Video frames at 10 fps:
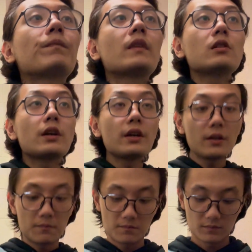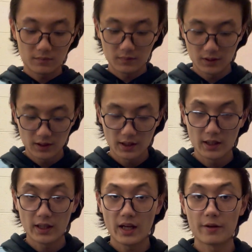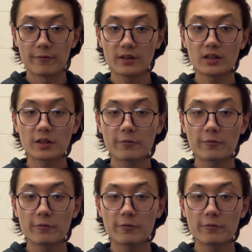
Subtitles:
Okay, and finally